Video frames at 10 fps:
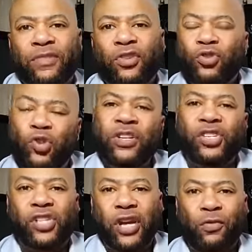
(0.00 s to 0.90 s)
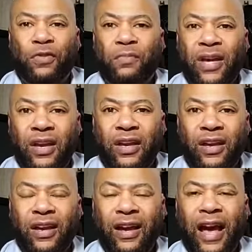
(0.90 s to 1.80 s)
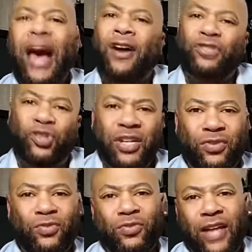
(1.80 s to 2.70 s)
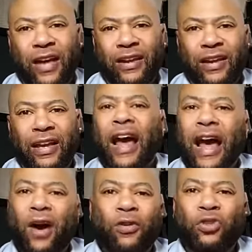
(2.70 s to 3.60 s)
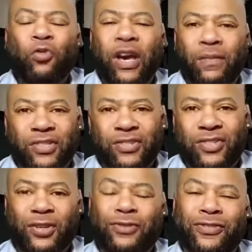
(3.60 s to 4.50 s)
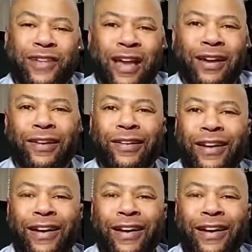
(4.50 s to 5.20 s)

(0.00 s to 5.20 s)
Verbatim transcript: So you can share with me how'd you get through that, and how are you able to still stand here